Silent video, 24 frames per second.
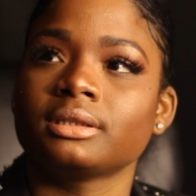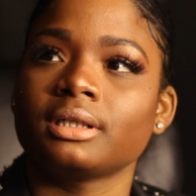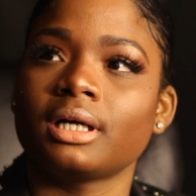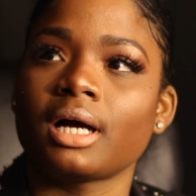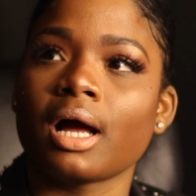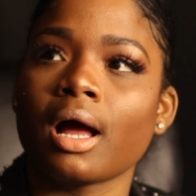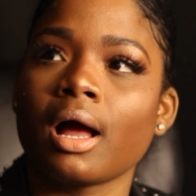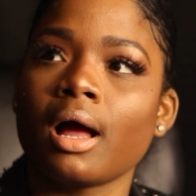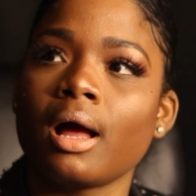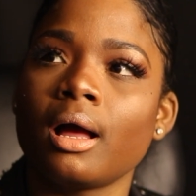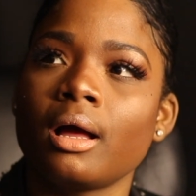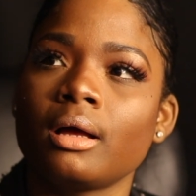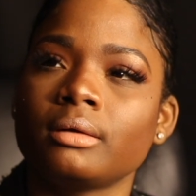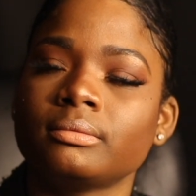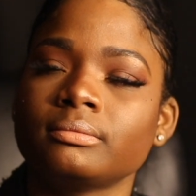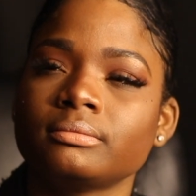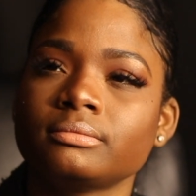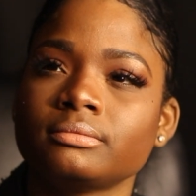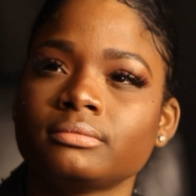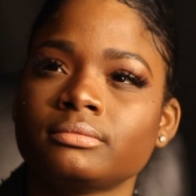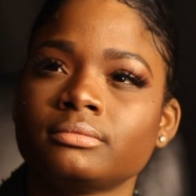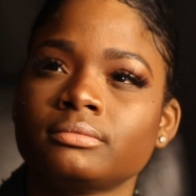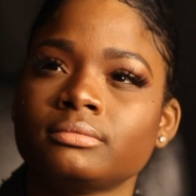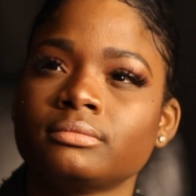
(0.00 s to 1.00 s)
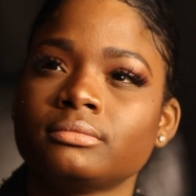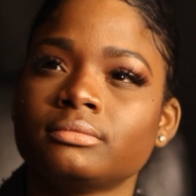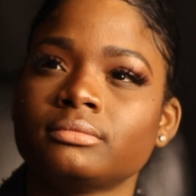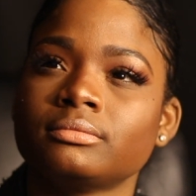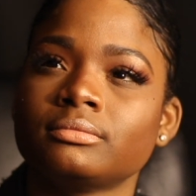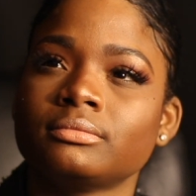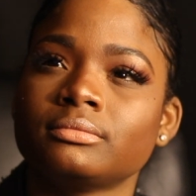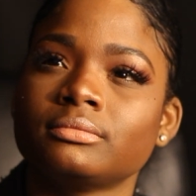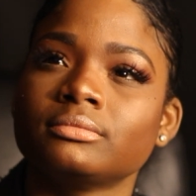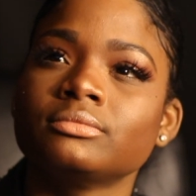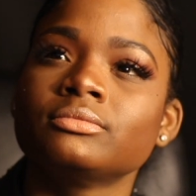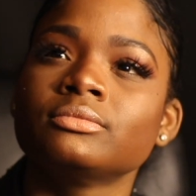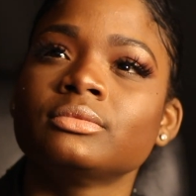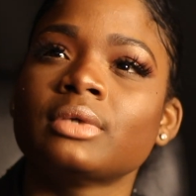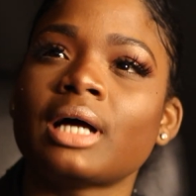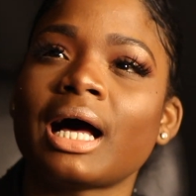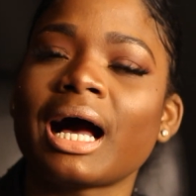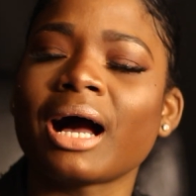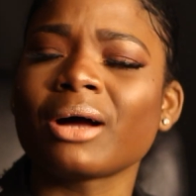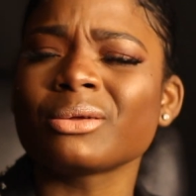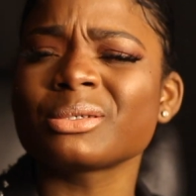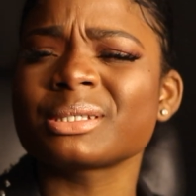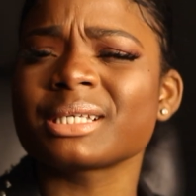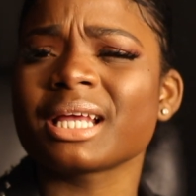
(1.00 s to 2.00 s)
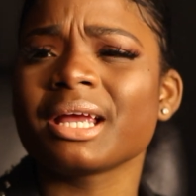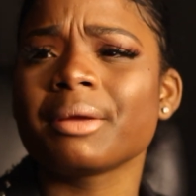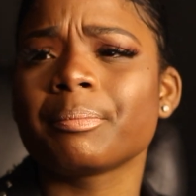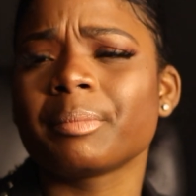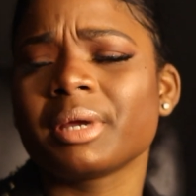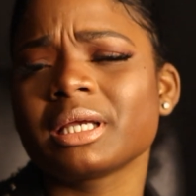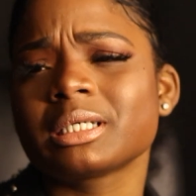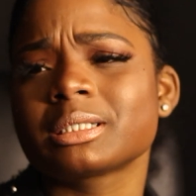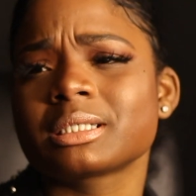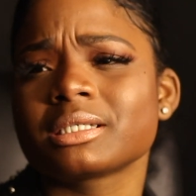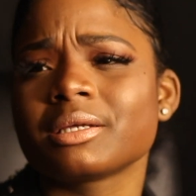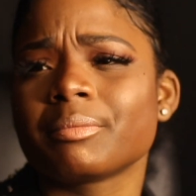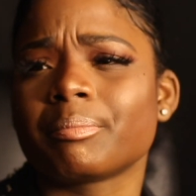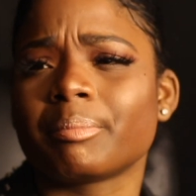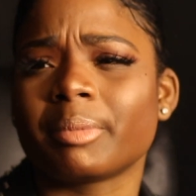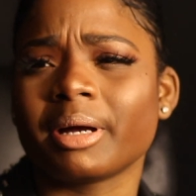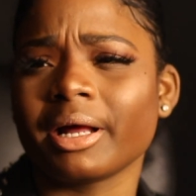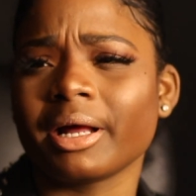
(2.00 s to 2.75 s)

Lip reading: I would say it makes it